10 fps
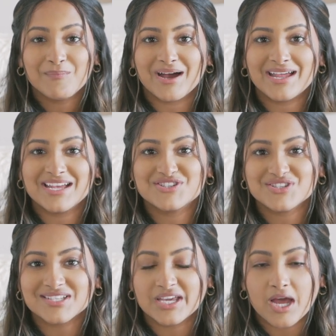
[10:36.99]
But it's
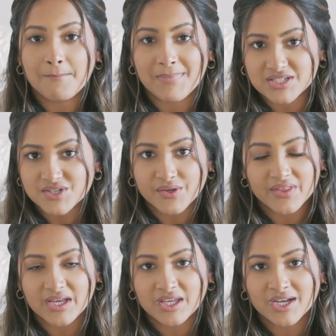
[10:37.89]
just like a mental
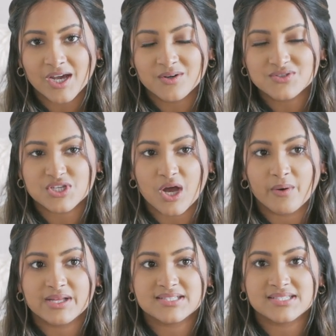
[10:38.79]
thing, you know?
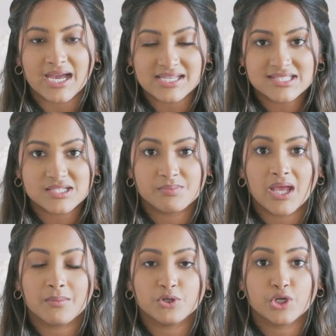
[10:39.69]
So it's nice to be
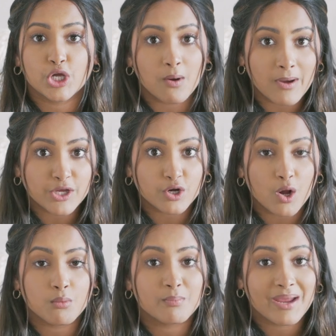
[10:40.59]
able to go at your
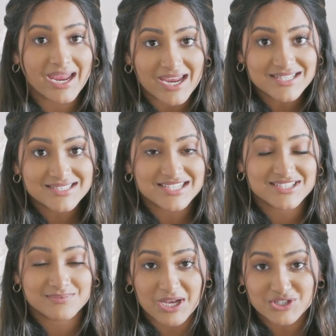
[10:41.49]
own pace,
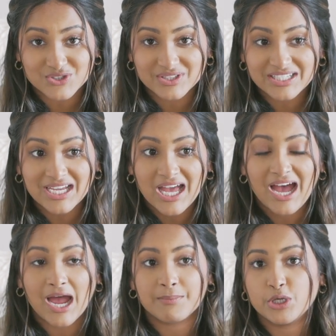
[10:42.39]
especially.
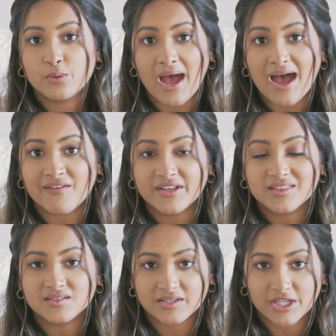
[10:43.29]
I mean, you have
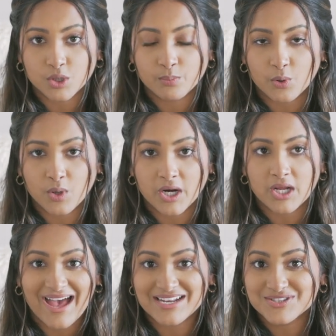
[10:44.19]
like the
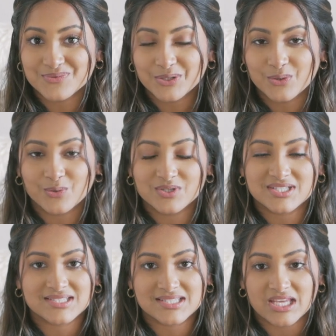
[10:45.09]
leaderboard and it's really cool
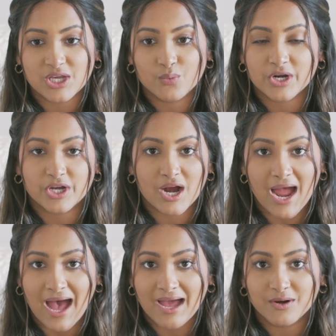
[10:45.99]
to see where you're
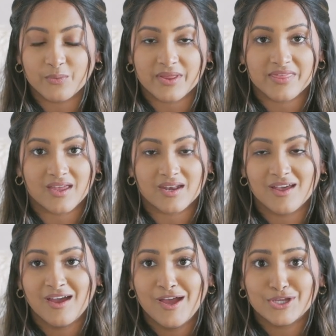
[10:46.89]
at
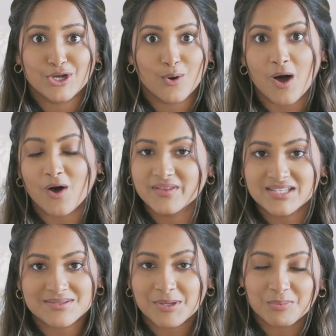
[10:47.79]
within, you know, all
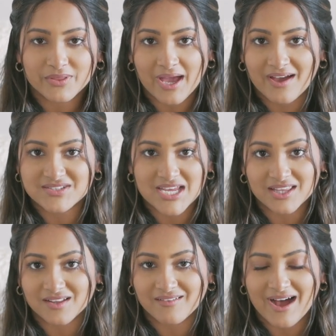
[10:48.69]
these people that have
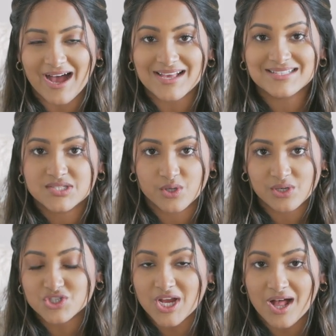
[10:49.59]
taken the class. So you
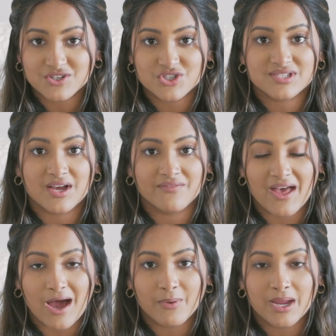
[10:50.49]
can challenge yourself
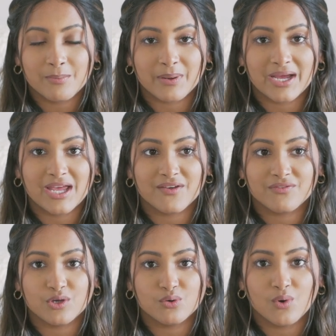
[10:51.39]
that way. But
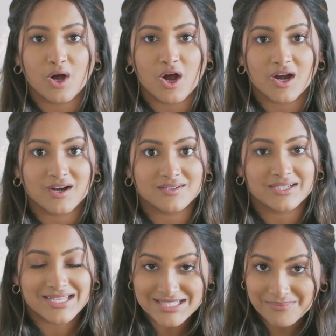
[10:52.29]
if you are
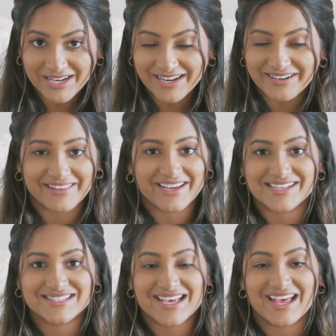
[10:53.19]
intimidated, like
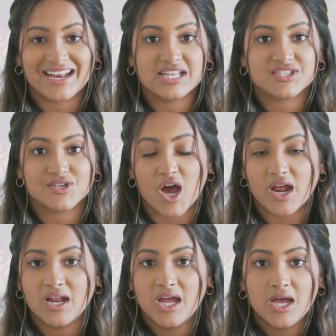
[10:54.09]
I said, it's
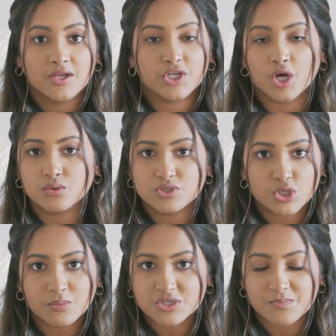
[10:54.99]
not, you know,
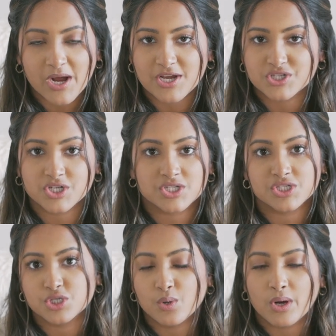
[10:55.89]
too much pressure to
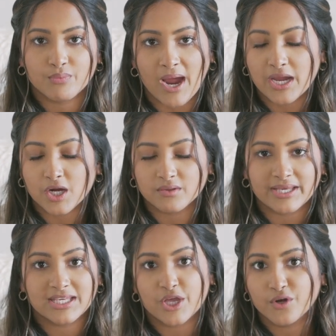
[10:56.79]
do it right or
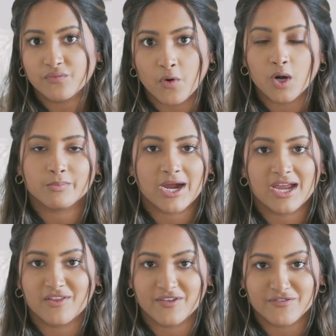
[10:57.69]
like get your form
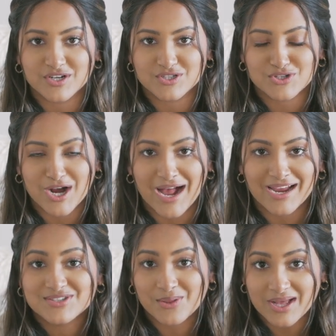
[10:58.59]
right on the first
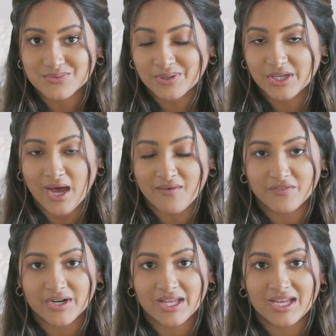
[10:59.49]
try. So that's really
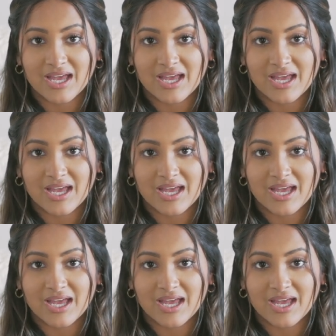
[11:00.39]
comforting.